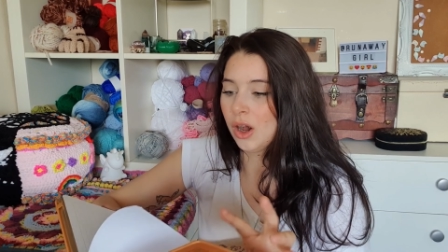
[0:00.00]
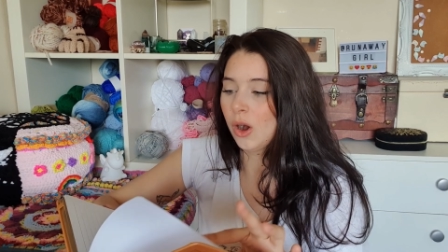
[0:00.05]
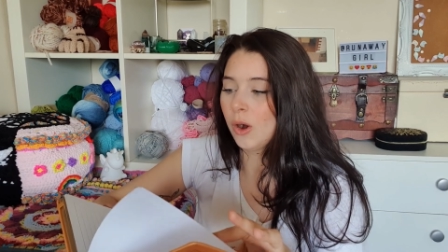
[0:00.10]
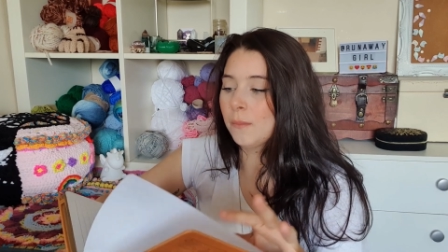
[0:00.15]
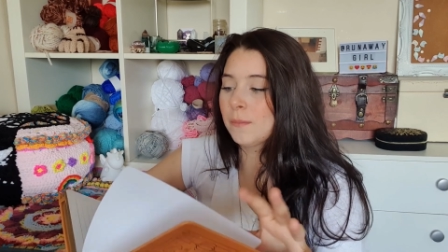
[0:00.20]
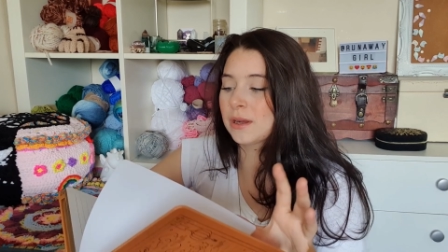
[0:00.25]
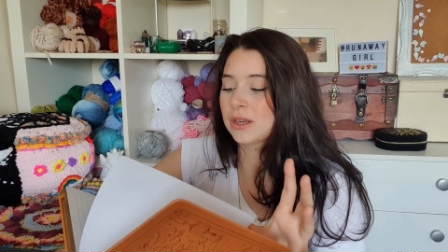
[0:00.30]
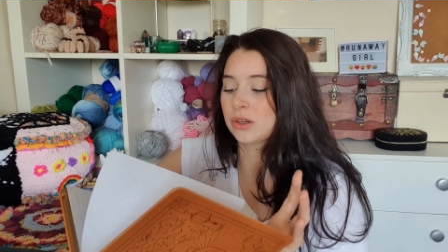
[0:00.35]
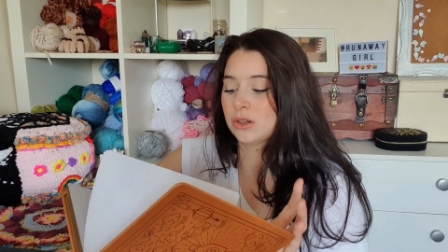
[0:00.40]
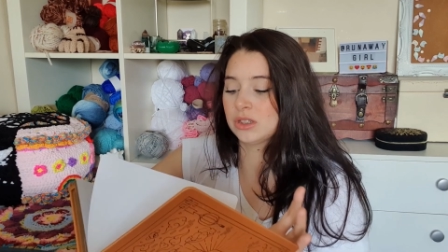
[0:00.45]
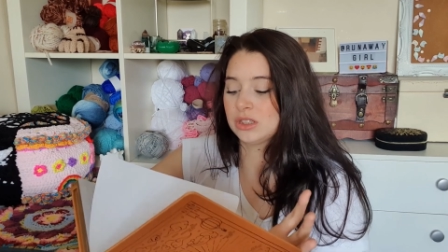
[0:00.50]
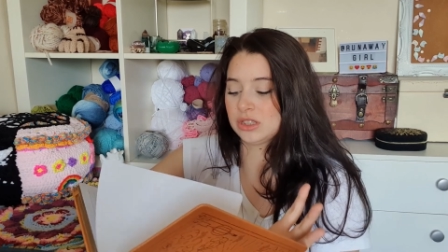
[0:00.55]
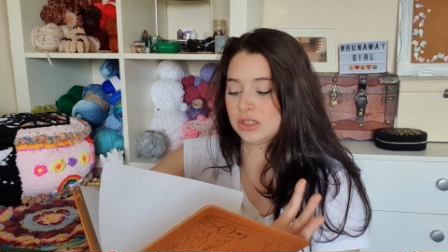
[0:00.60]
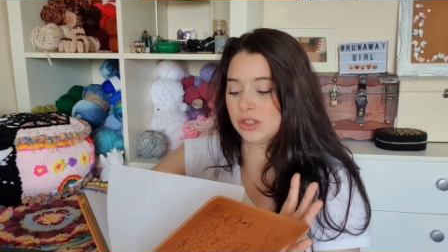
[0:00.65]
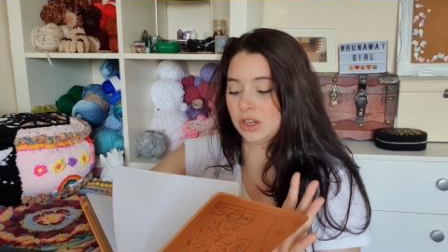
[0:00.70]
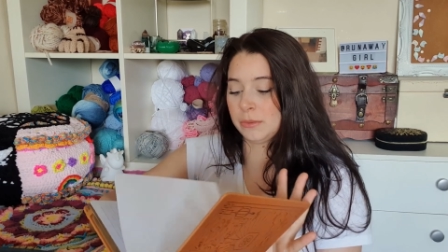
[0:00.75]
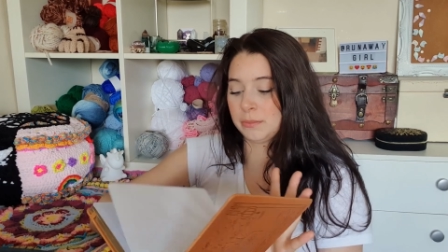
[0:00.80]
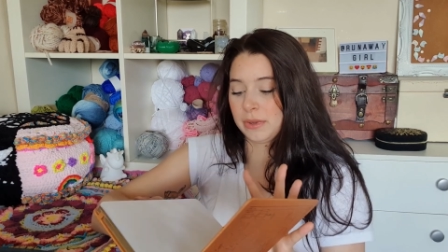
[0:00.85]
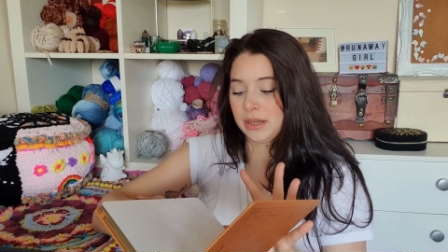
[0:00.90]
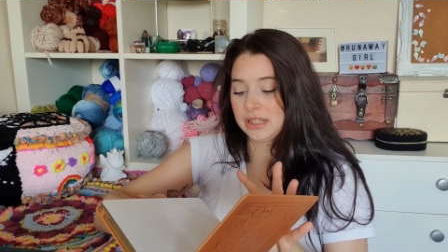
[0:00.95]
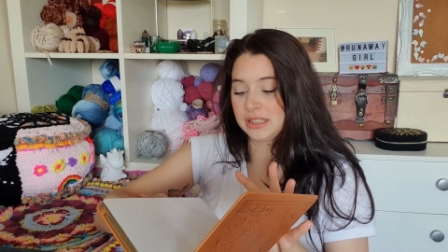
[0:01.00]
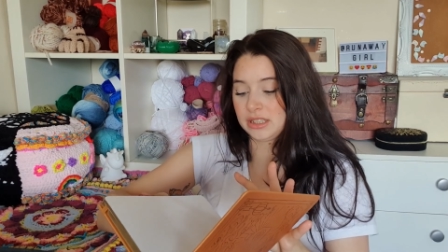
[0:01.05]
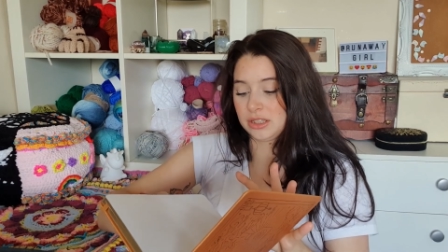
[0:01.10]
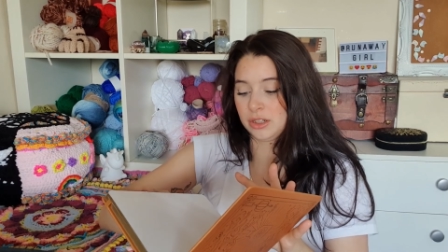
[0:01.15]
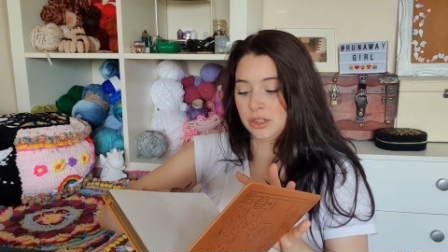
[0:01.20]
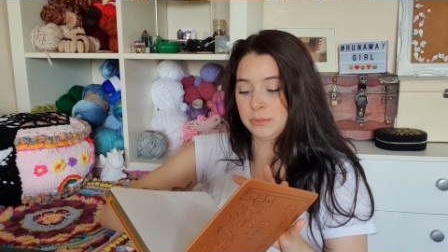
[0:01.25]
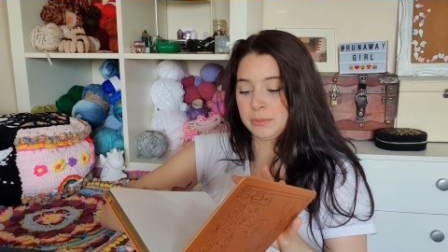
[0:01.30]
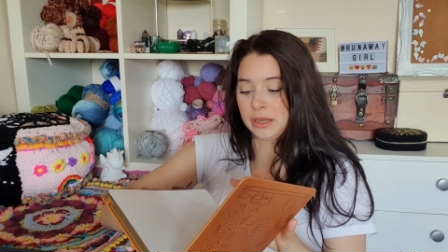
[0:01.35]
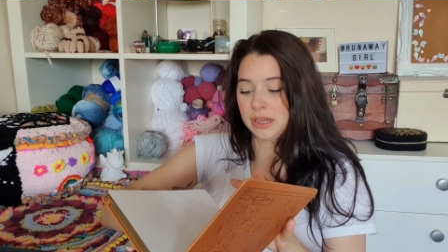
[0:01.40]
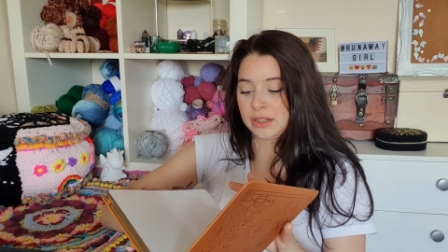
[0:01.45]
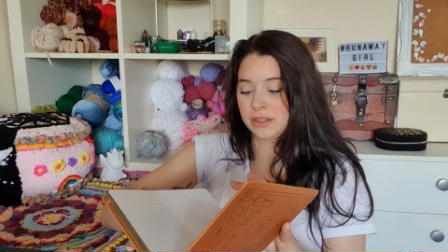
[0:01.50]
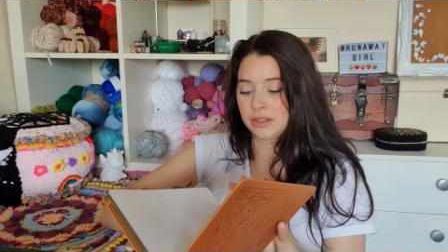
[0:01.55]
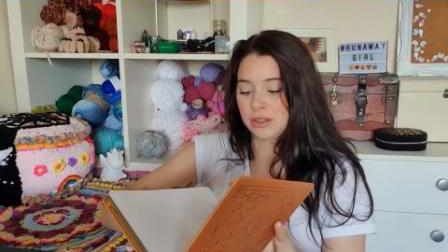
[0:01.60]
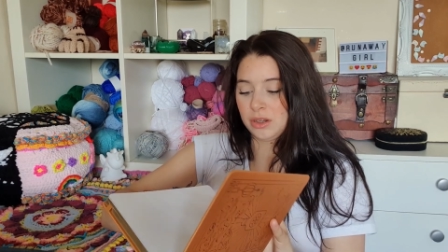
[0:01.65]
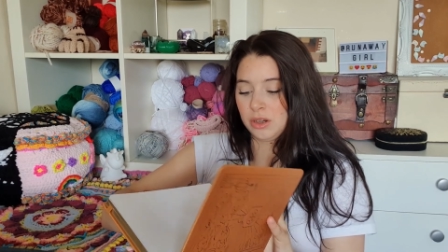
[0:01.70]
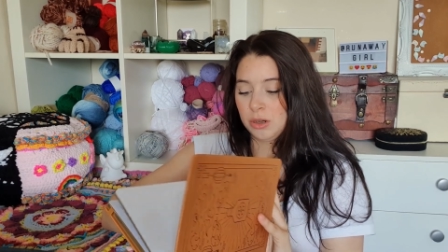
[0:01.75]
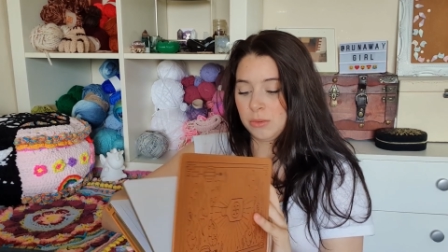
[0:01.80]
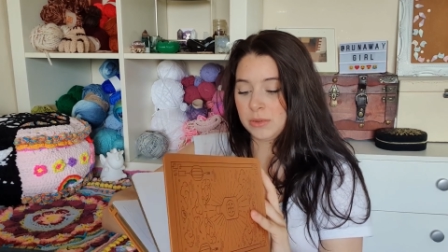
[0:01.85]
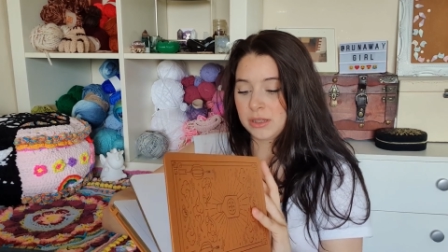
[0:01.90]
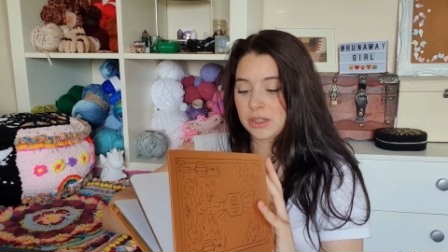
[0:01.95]
Oh my god, it's a notepad. It's a notepad.
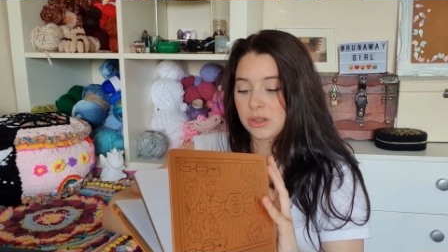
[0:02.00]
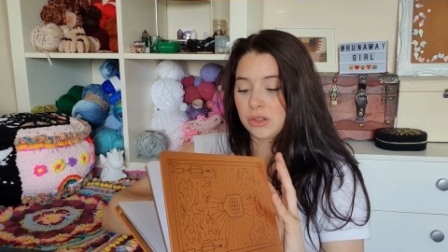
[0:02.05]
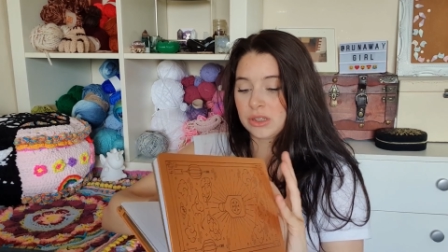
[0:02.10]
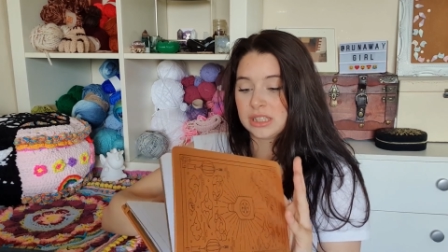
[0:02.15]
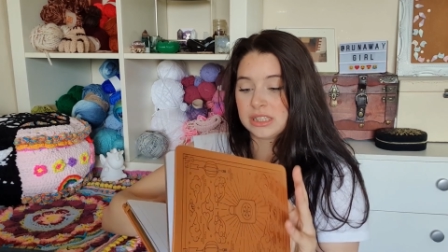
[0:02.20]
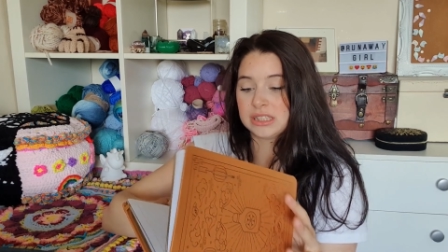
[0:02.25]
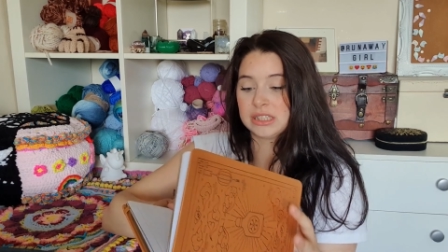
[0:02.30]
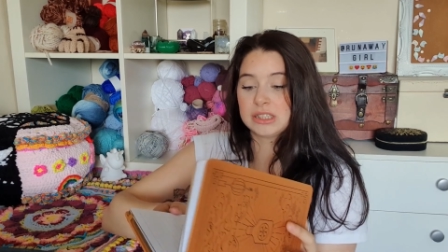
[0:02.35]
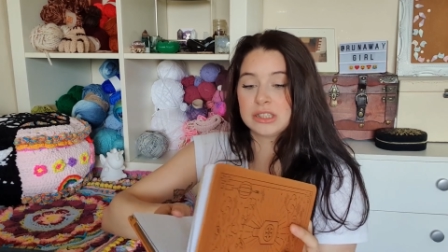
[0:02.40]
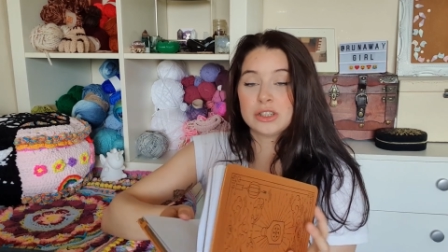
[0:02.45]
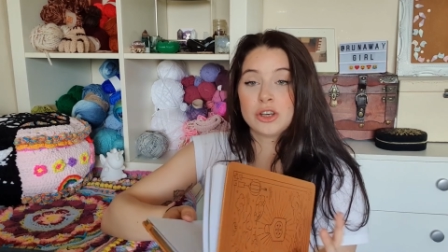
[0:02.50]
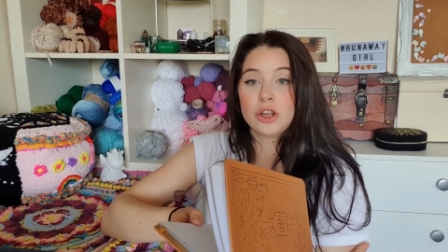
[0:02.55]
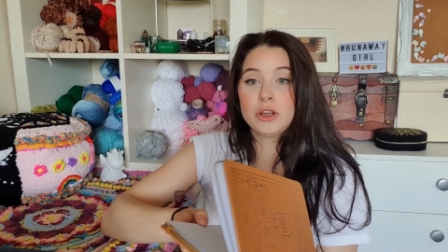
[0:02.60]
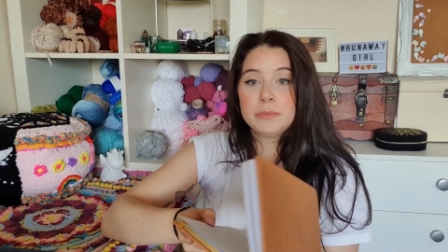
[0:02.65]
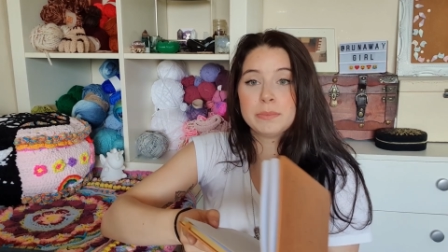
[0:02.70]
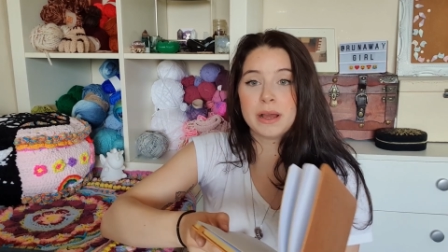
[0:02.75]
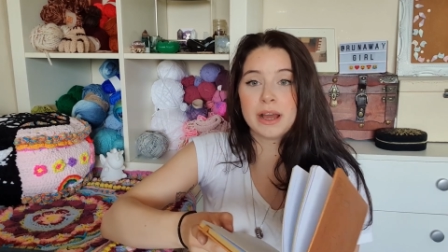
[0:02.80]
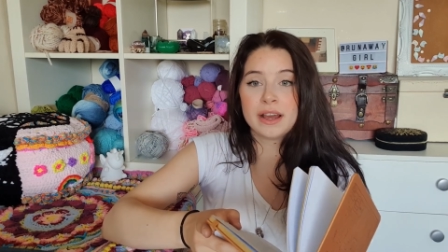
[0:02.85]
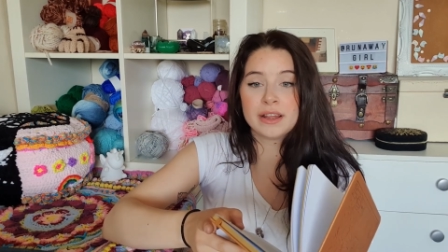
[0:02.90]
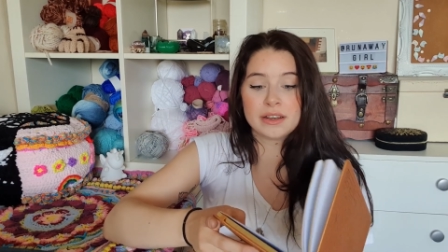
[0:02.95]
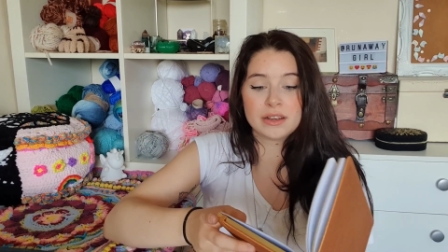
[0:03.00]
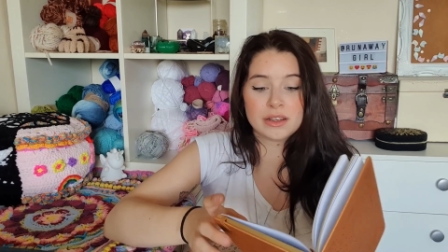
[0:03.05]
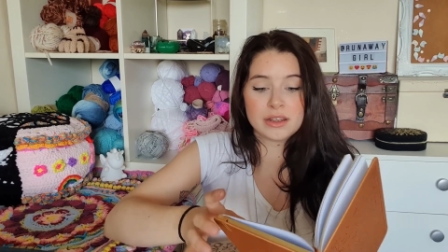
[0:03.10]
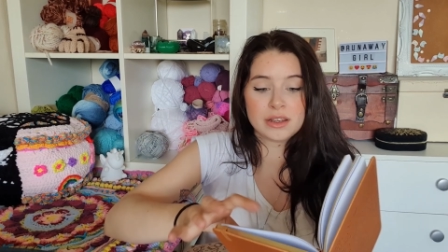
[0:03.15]
Oh my god, this is a notepad.